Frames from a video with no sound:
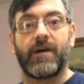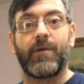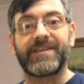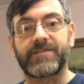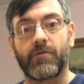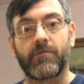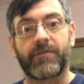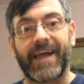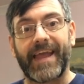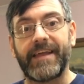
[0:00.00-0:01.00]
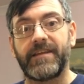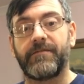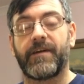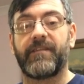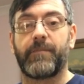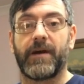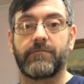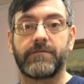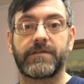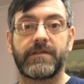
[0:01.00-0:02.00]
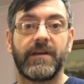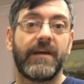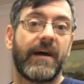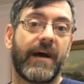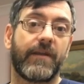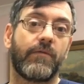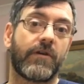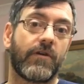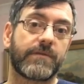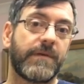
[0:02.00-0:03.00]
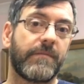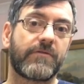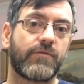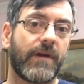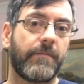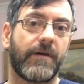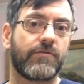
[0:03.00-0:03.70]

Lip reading: now, I sold for £85, and it would have cost me about £20,